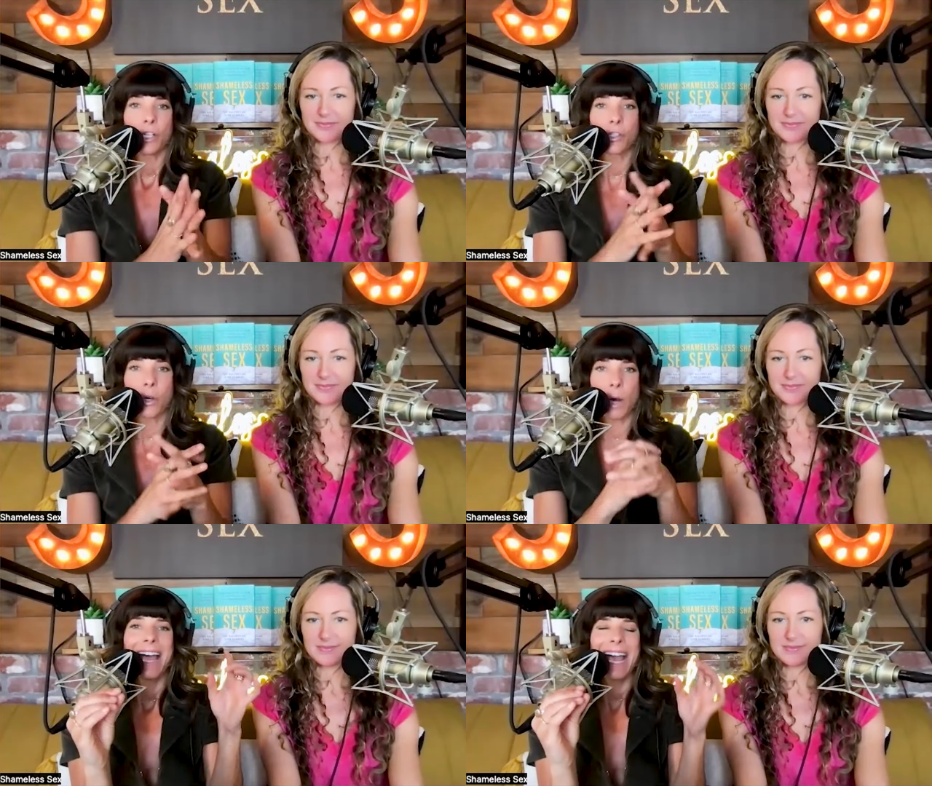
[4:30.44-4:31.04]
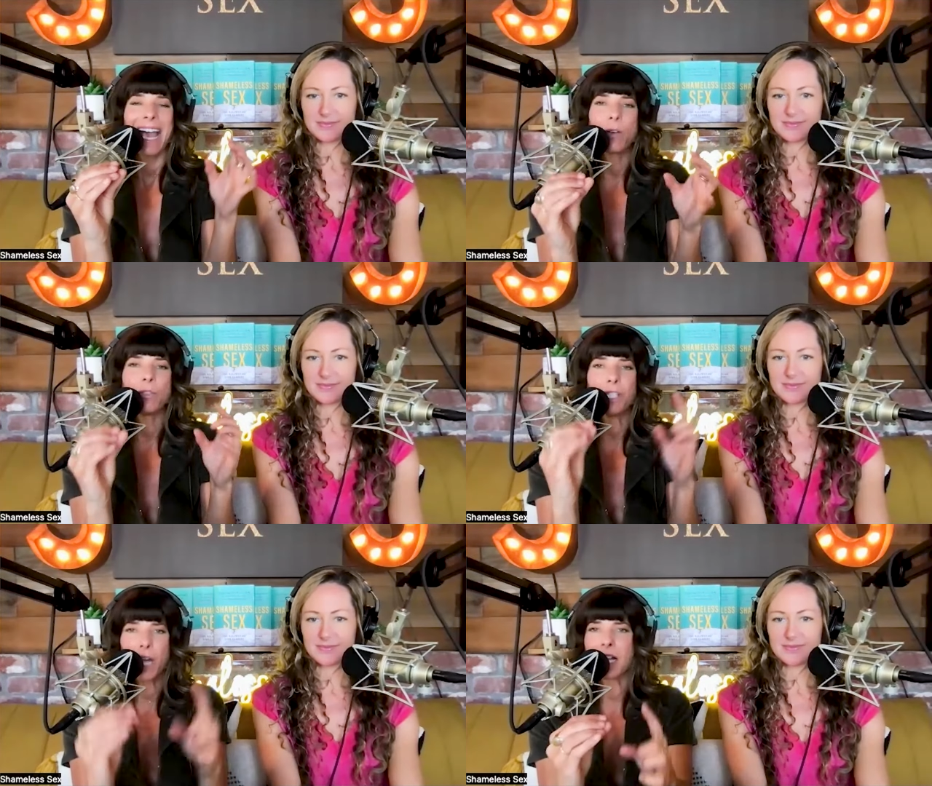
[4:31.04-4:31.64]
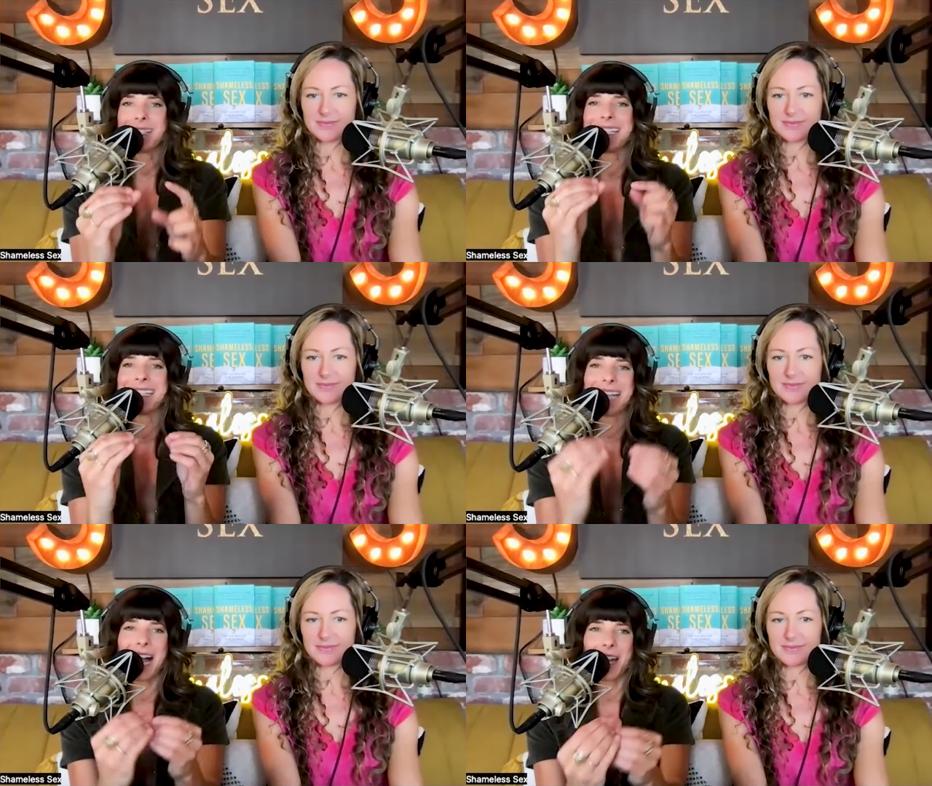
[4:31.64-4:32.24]
Speaker 1: So, how does
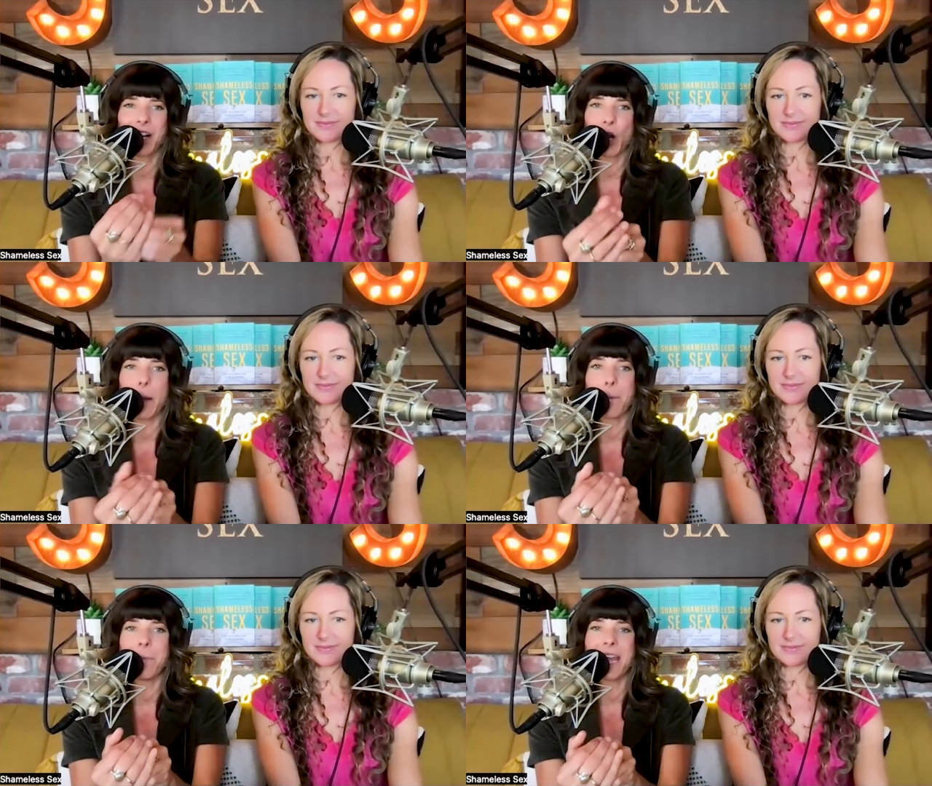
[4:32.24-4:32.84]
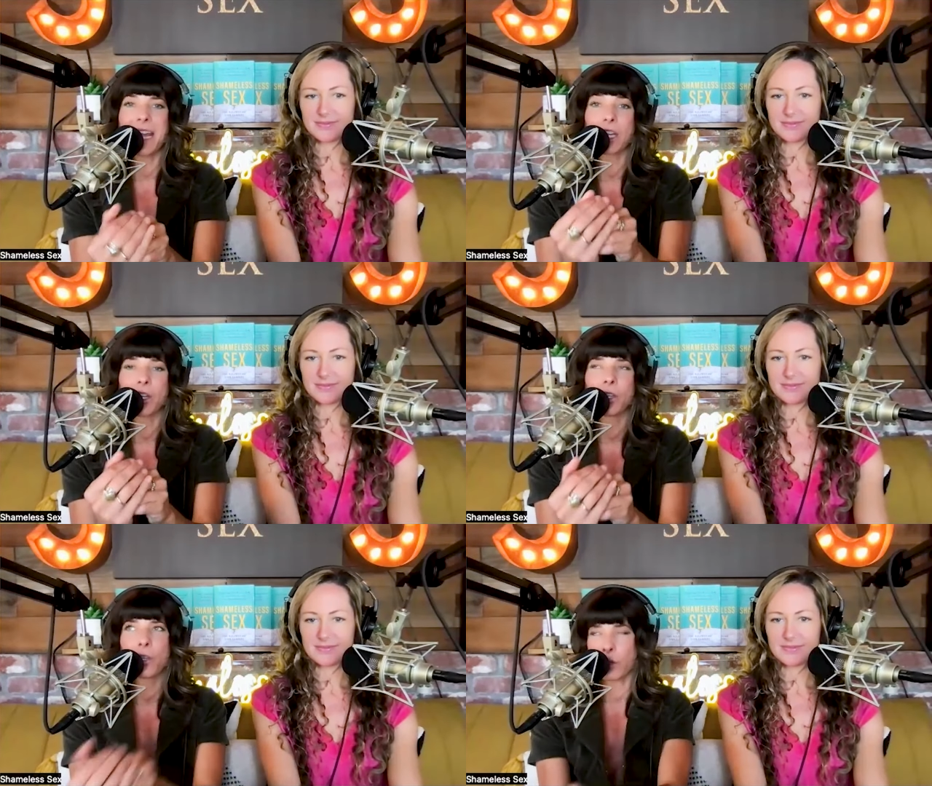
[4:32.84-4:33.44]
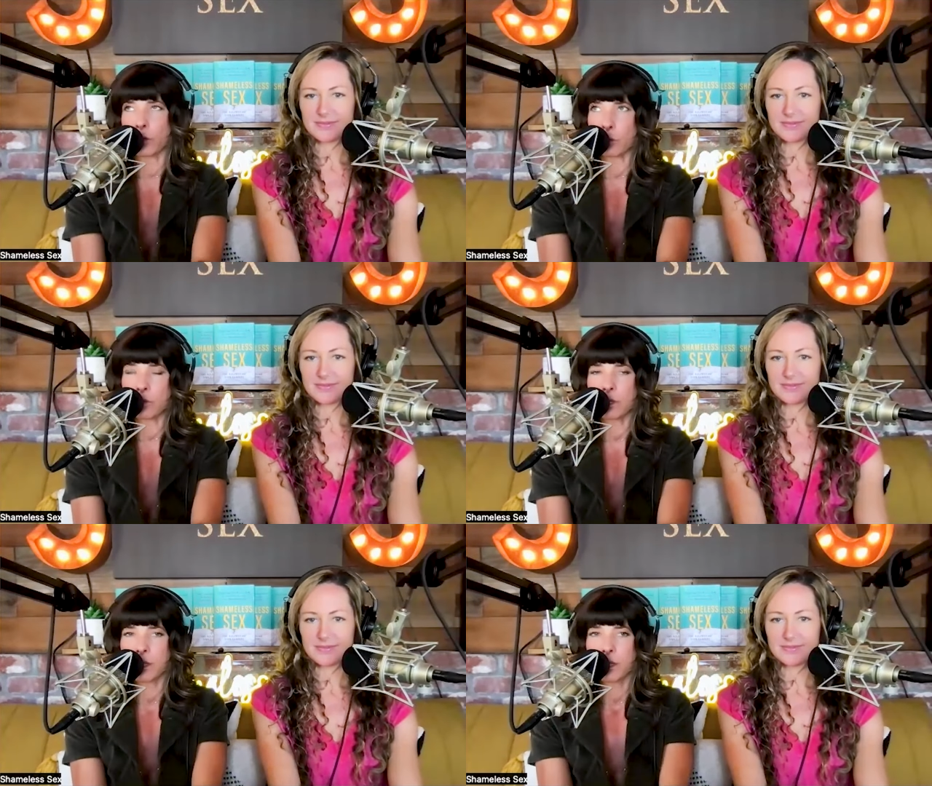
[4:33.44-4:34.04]
desire make
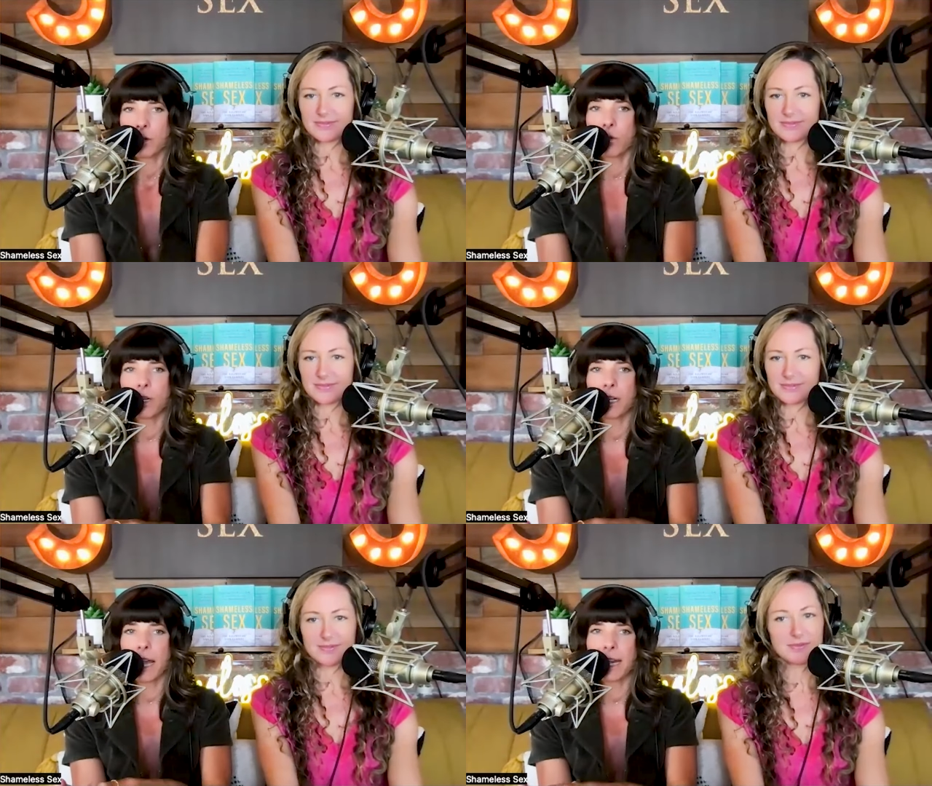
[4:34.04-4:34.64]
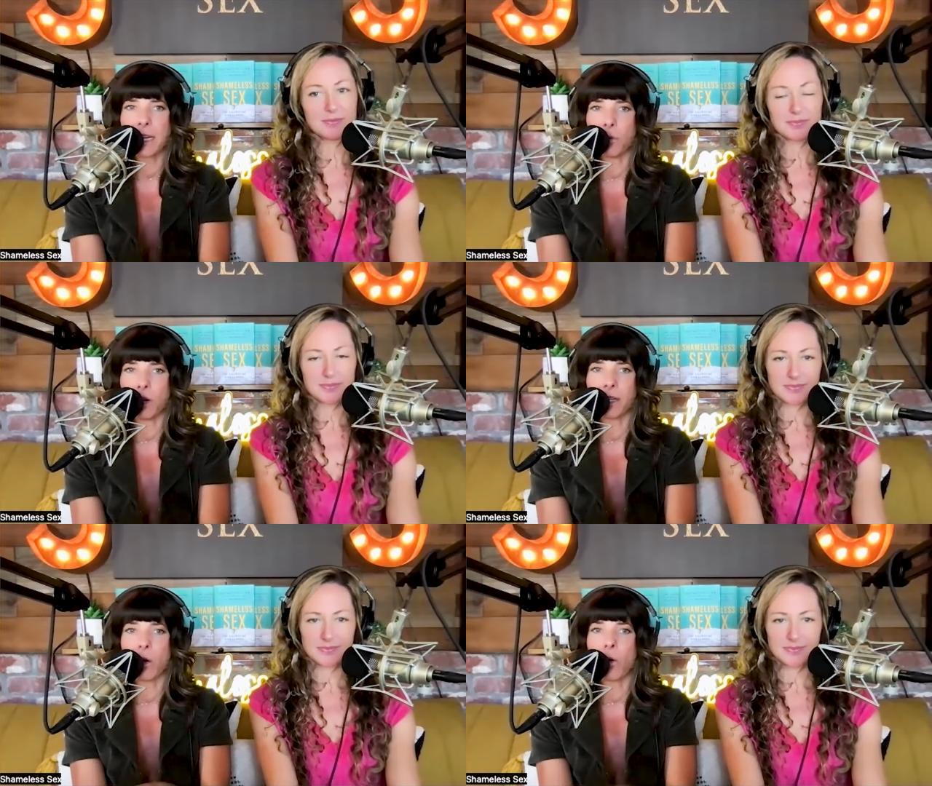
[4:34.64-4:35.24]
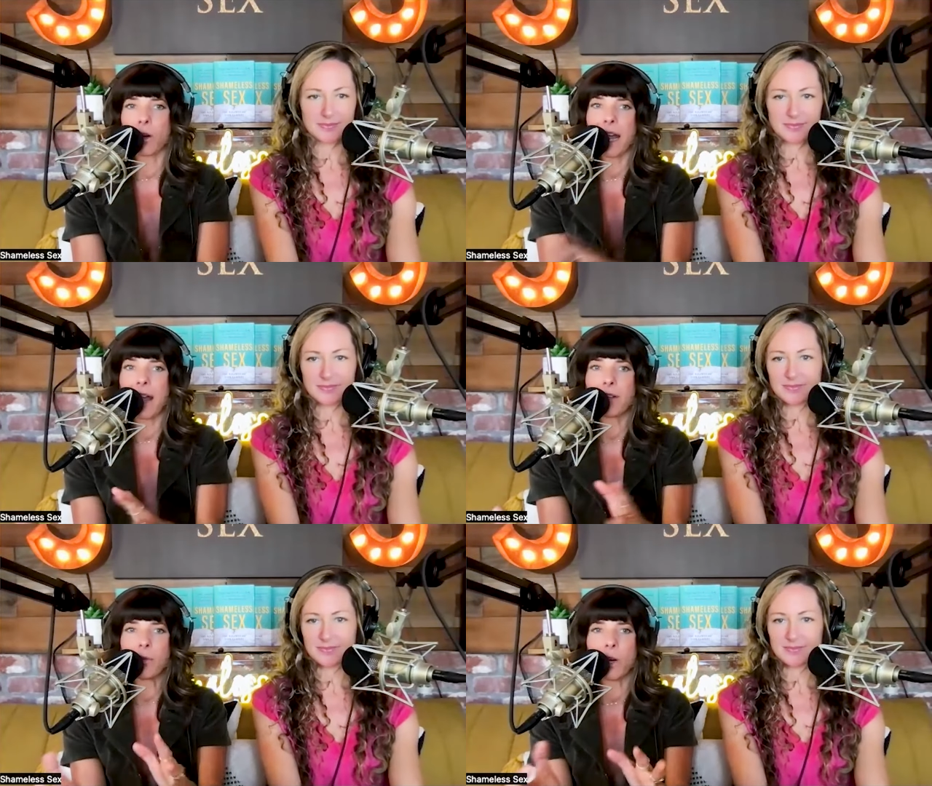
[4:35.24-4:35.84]
you or anyone or
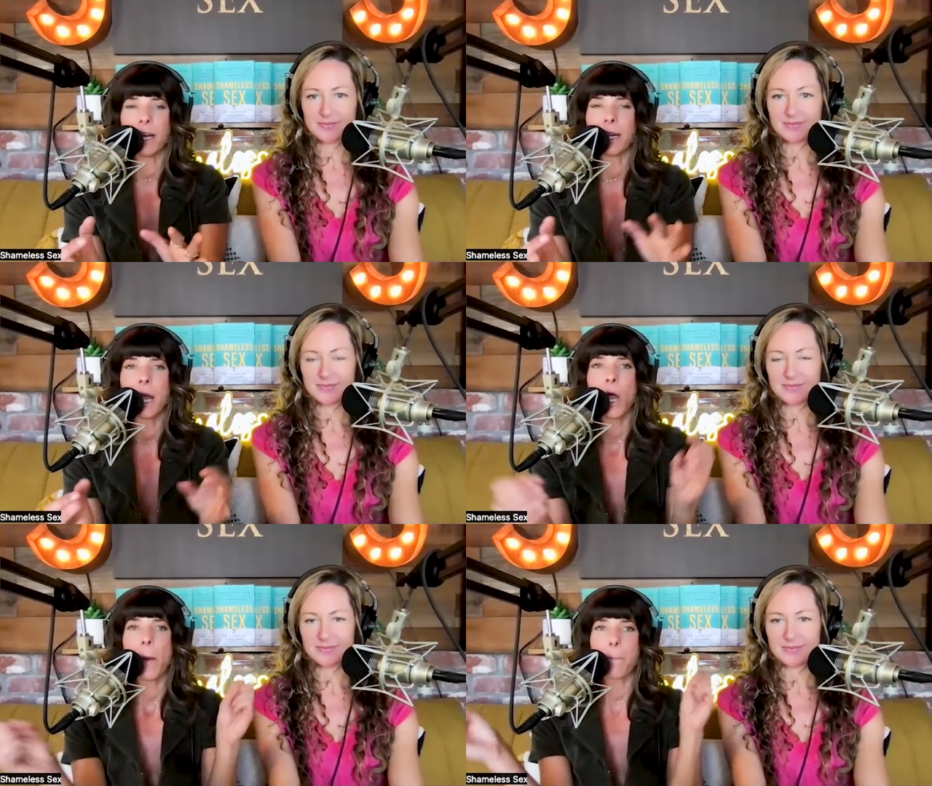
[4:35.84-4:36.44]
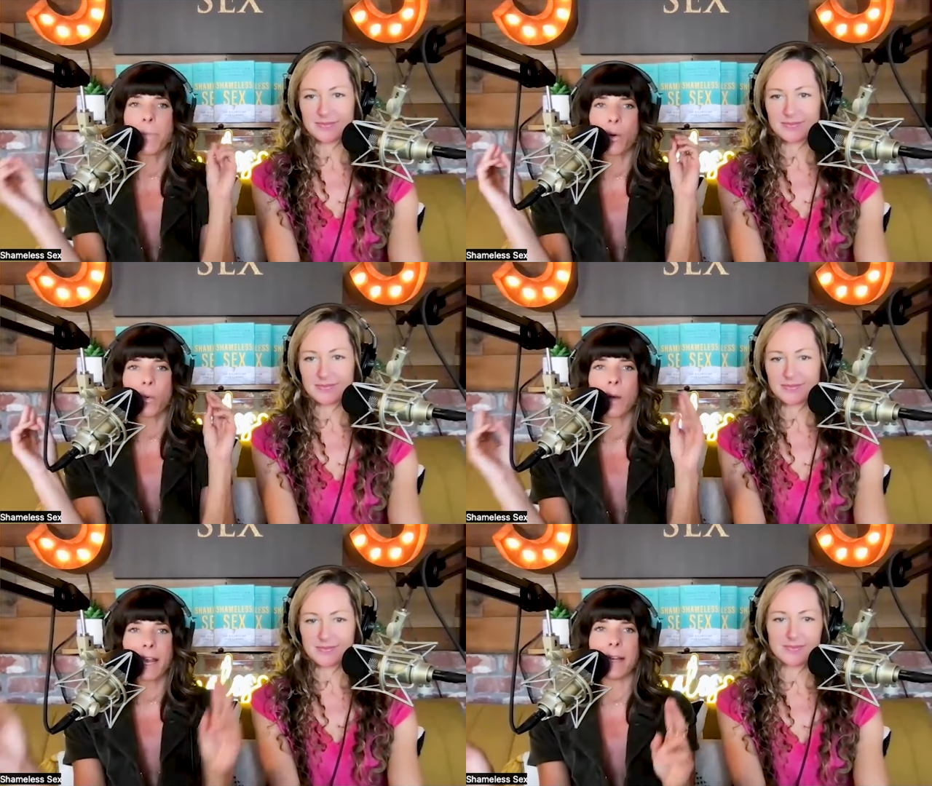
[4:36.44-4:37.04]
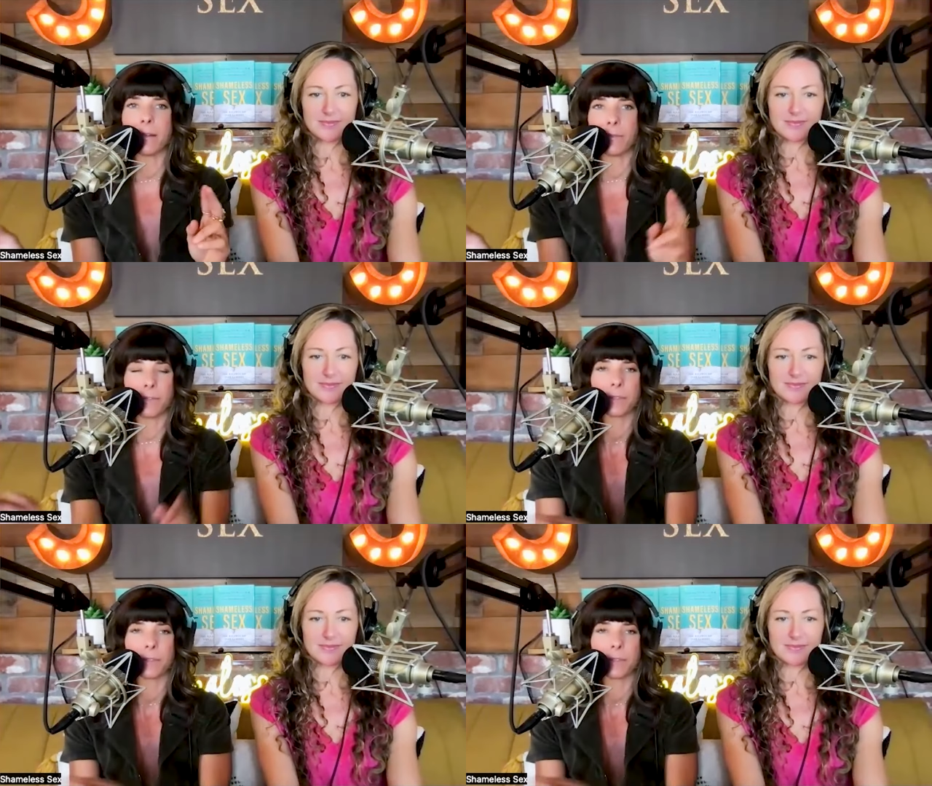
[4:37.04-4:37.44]
everyone brave?